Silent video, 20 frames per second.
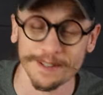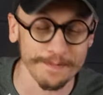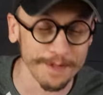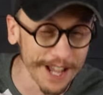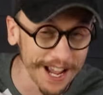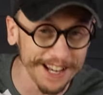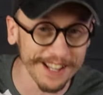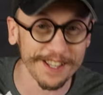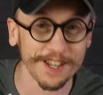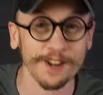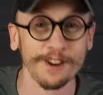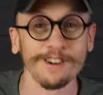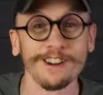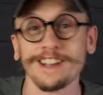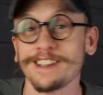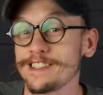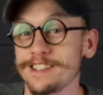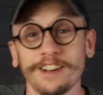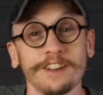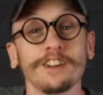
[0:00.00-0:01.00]
I'm kind of
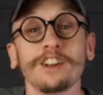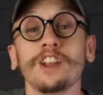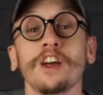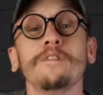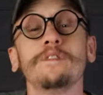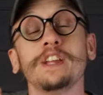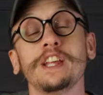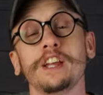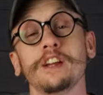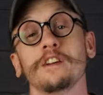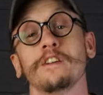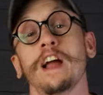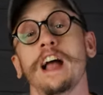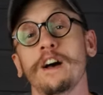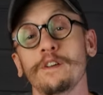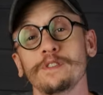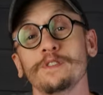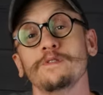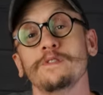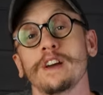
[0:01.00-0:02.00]
curious and I'd love to hear
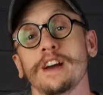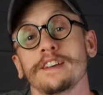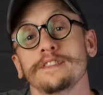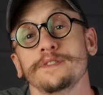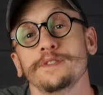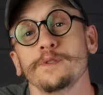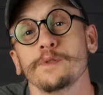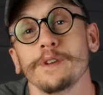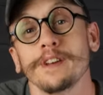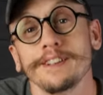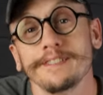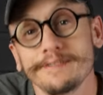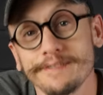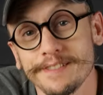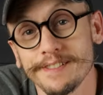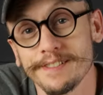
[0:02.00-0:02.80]
how you guys do it.